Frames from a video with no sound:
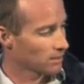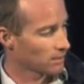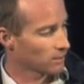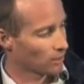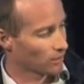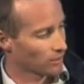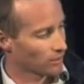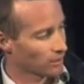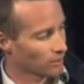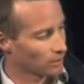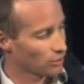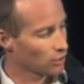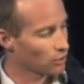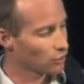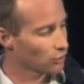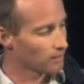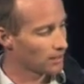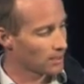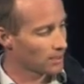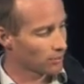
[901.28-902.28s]
the
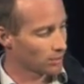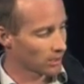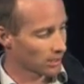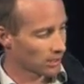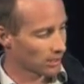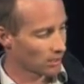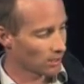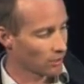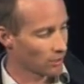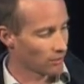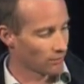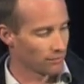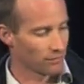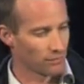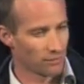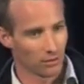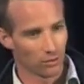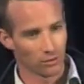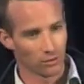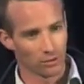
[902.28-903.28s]
internal metrics of
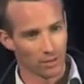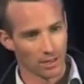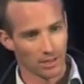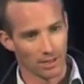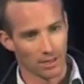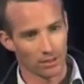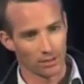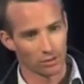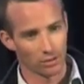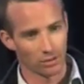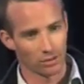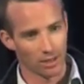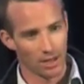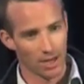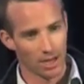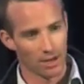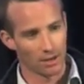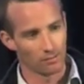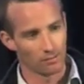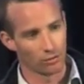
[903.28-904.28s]
the organisation
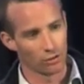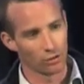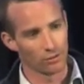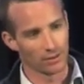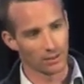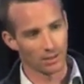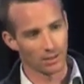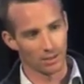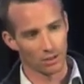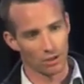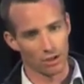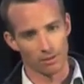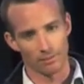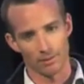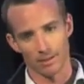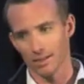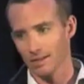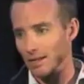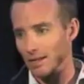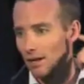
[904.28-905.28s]
are improving as
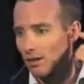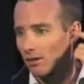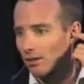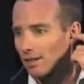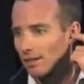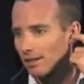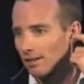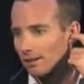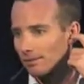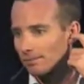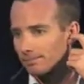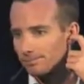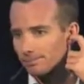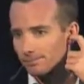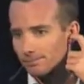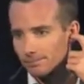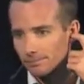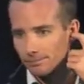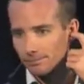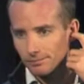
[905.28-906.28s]
economies of scale kick in.
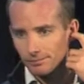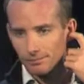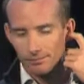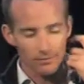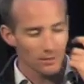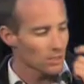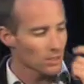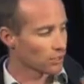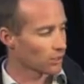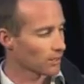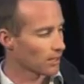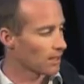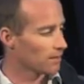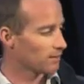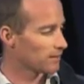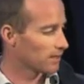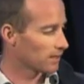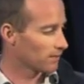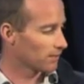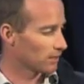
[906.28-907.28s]
So you
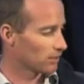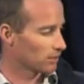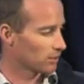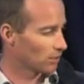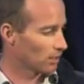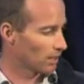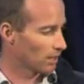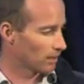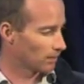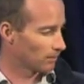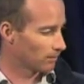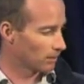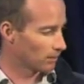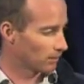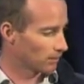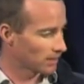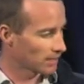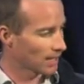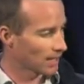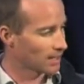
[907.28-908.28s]
have 72,
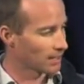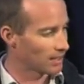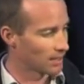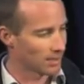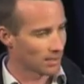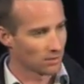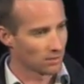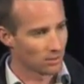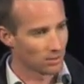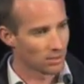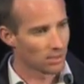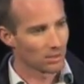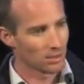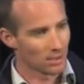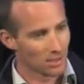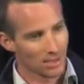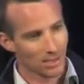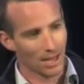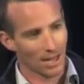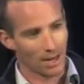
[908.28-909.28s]
it started at
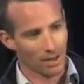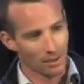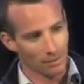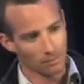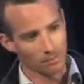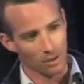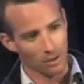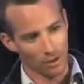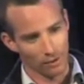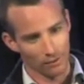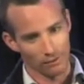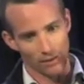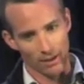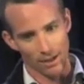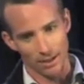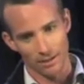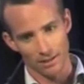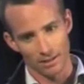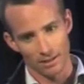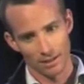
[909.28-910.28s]
start-up kind of
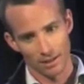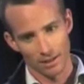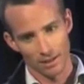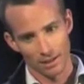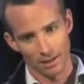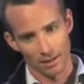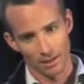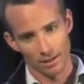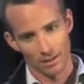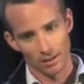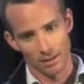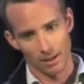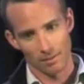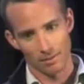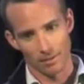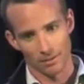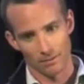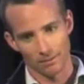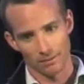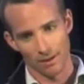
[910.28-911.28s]
phase,
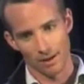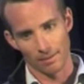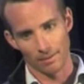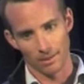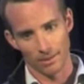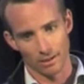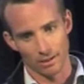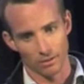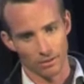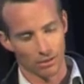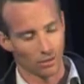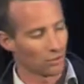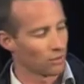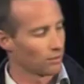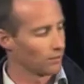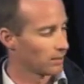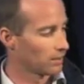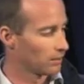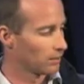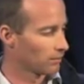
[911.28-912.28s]
numbers of farmers that you're
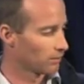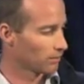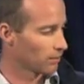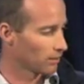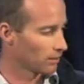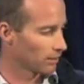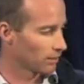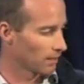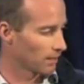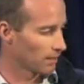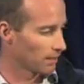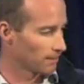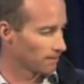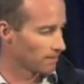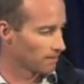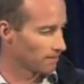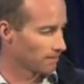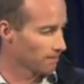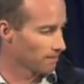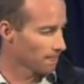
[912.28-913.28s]
serving. You've got,
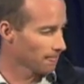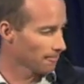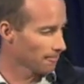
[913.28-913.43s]
it